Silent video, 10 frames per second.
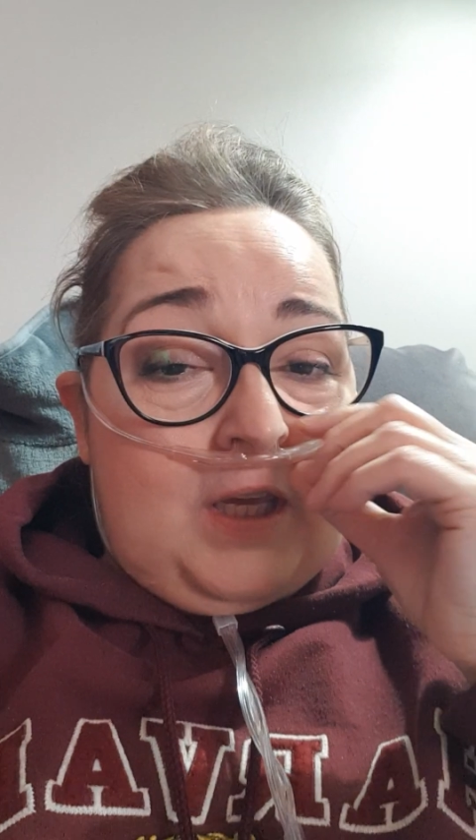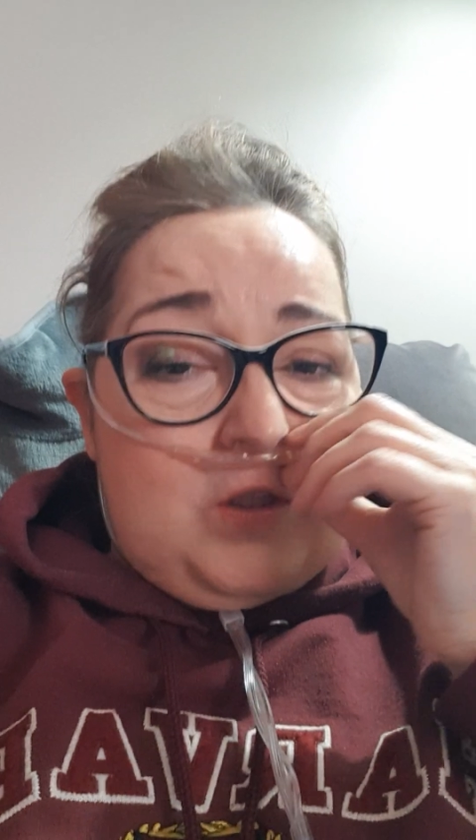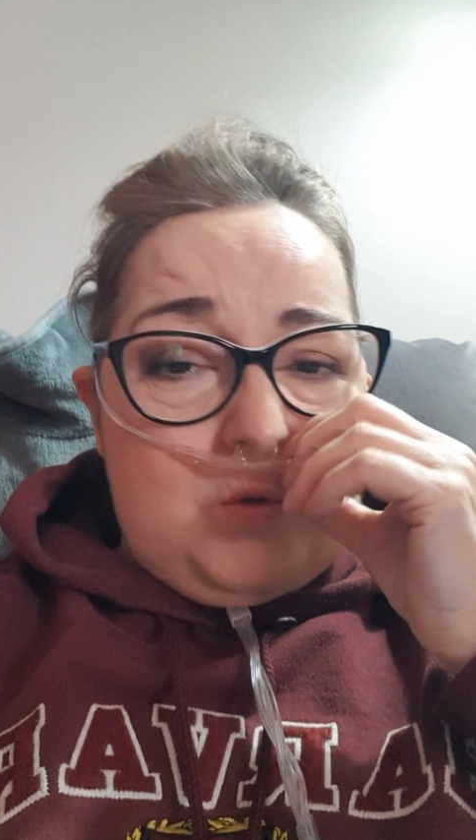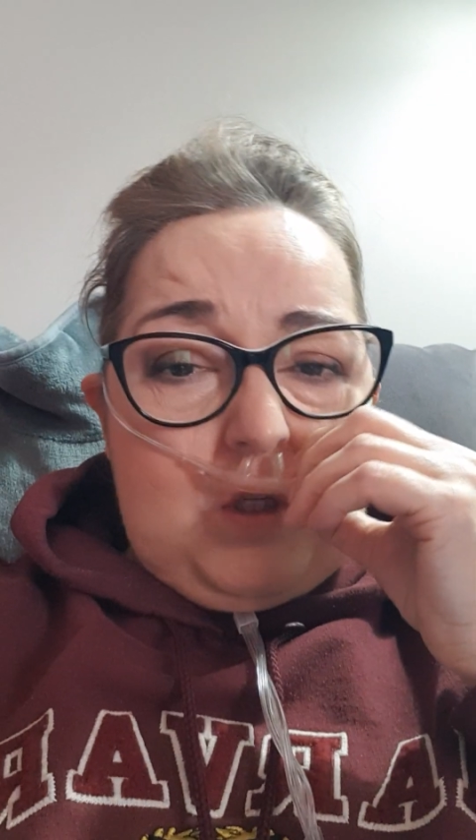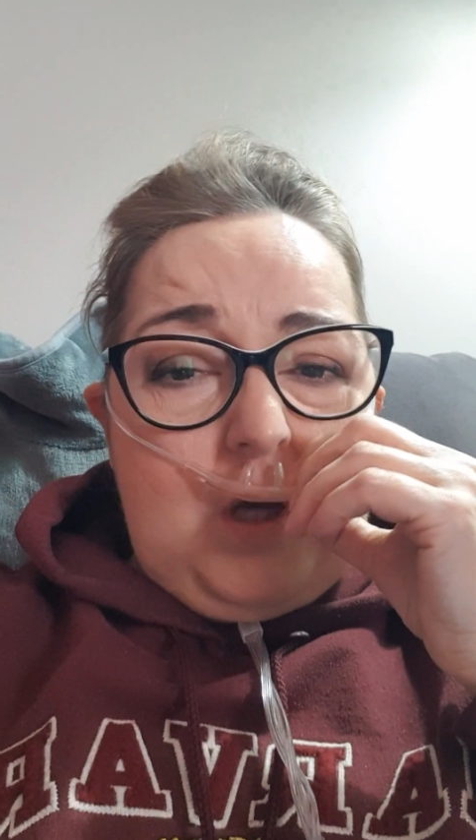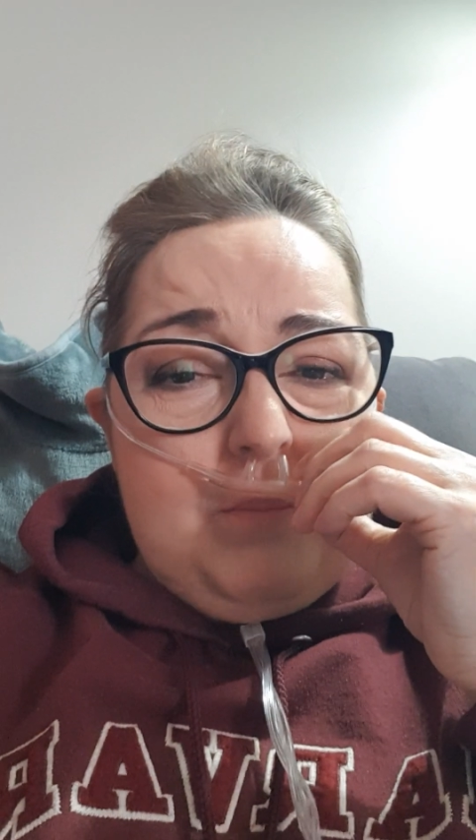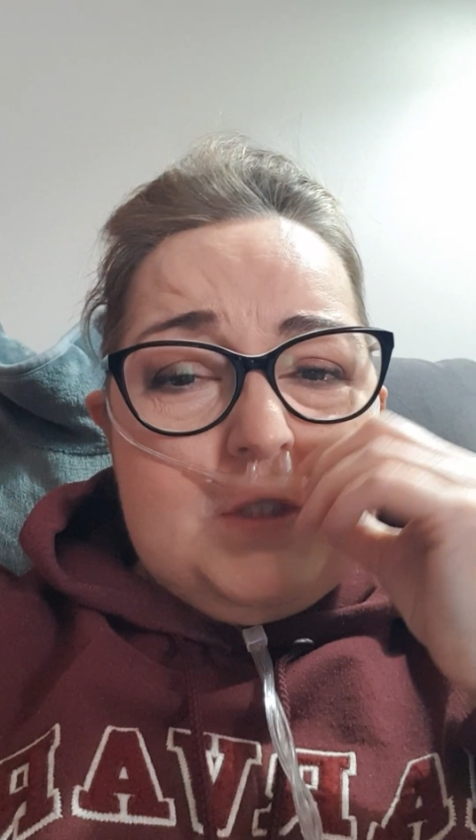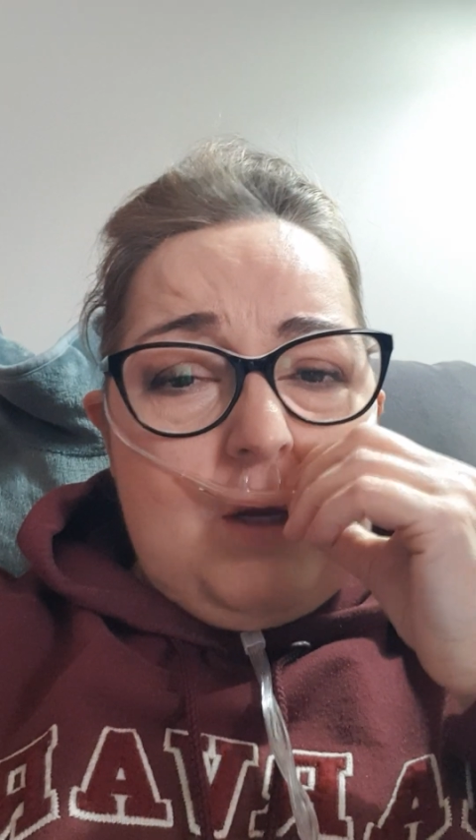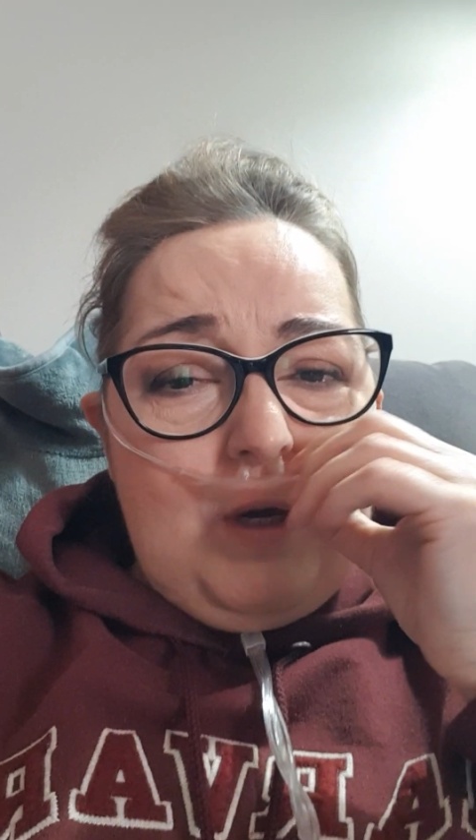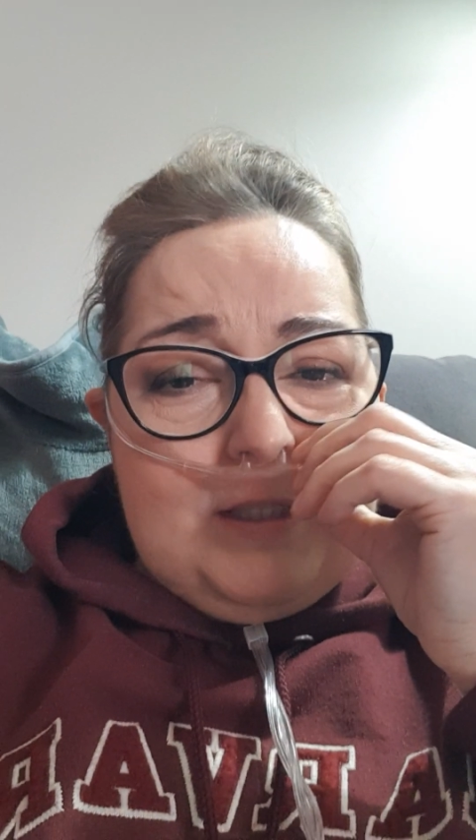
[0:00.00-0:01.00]
So it comes
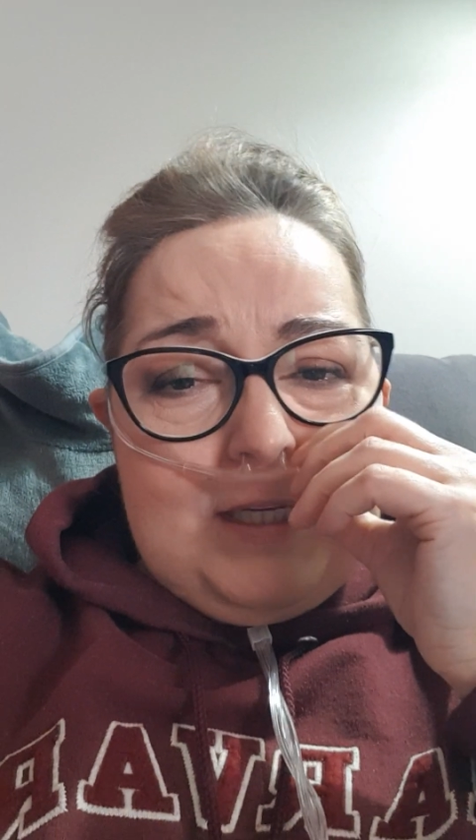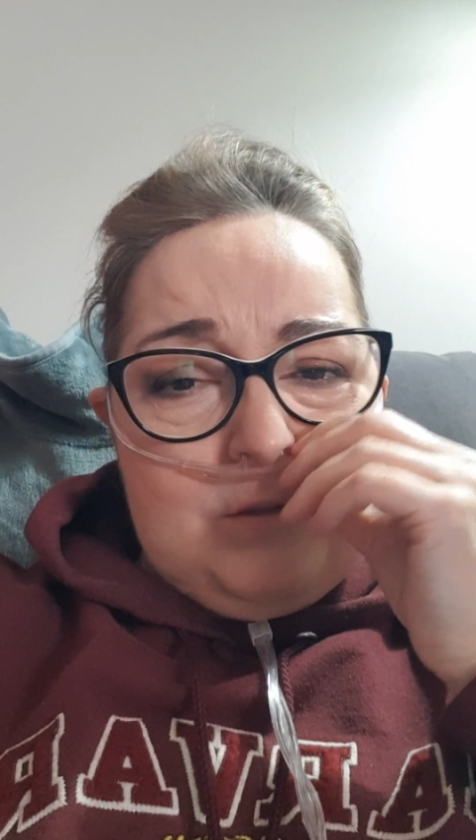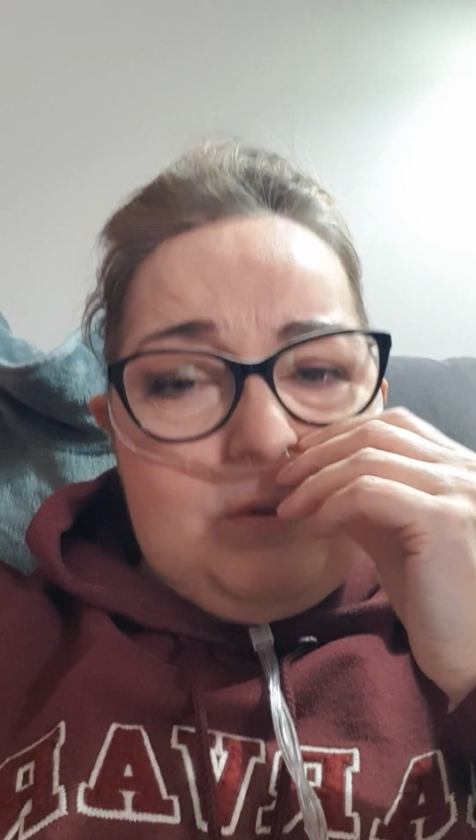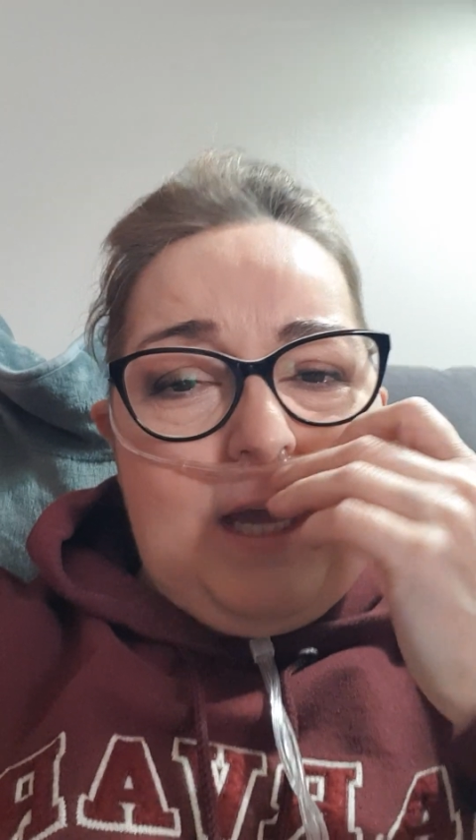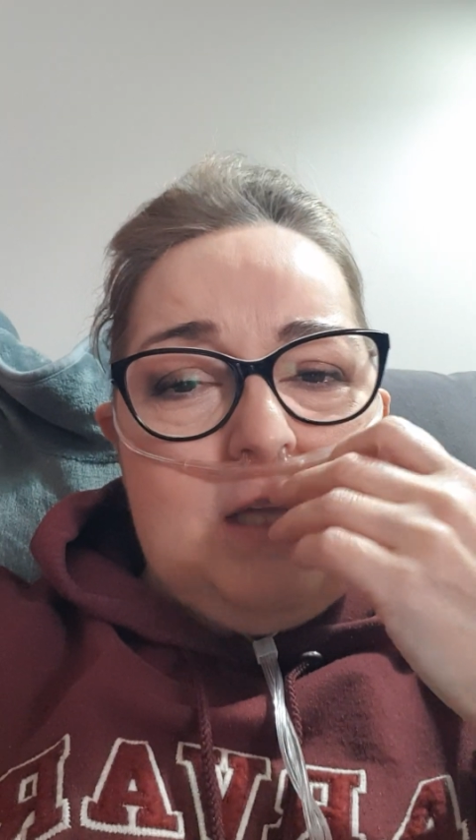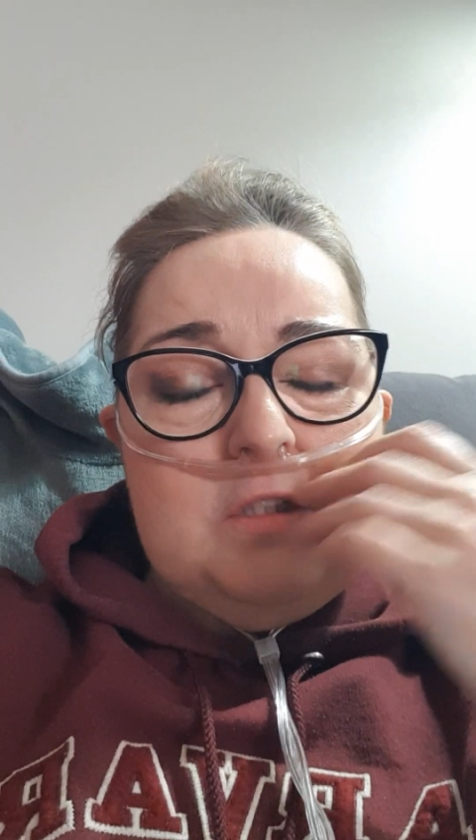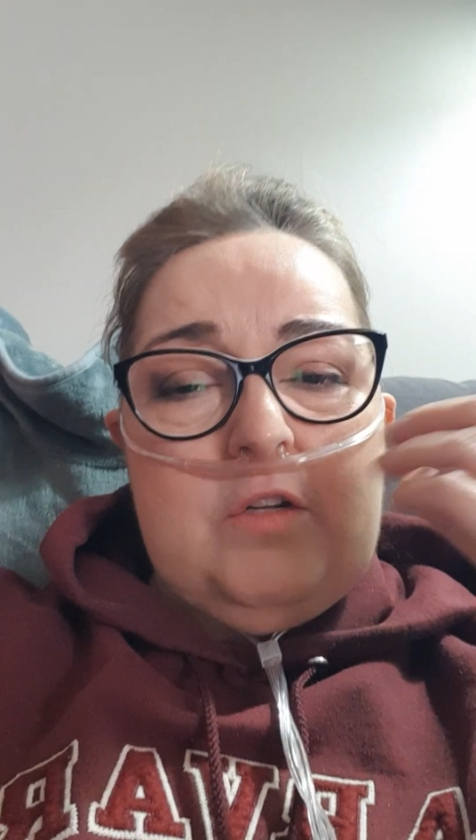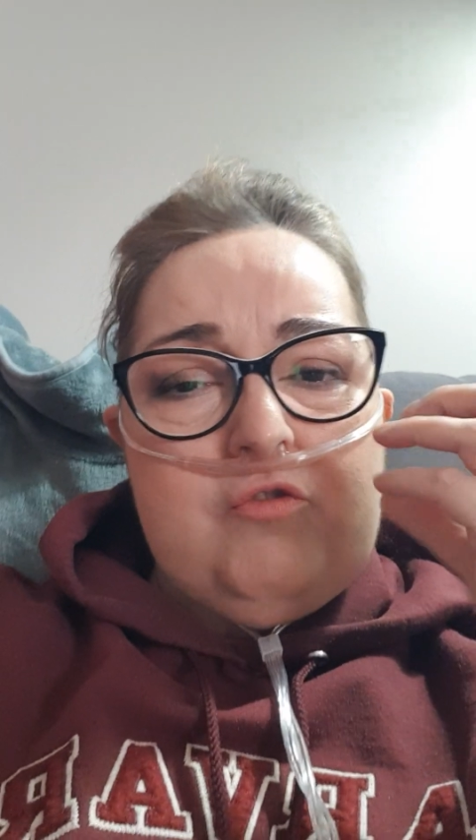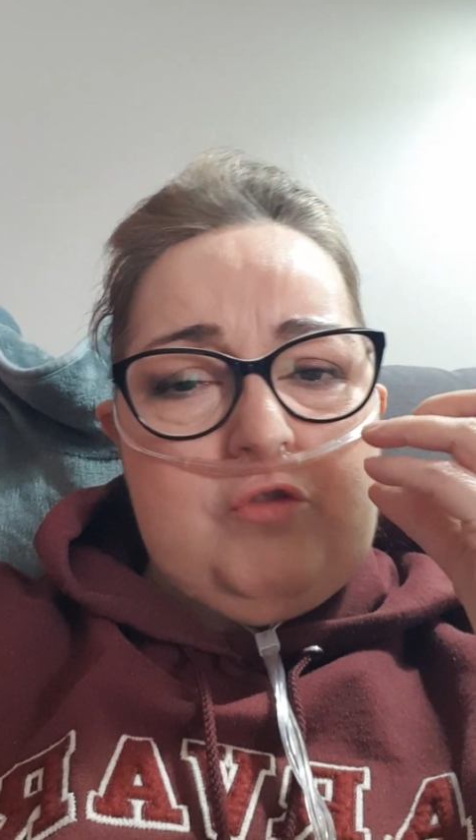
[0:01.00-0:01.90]
out a nasal cannula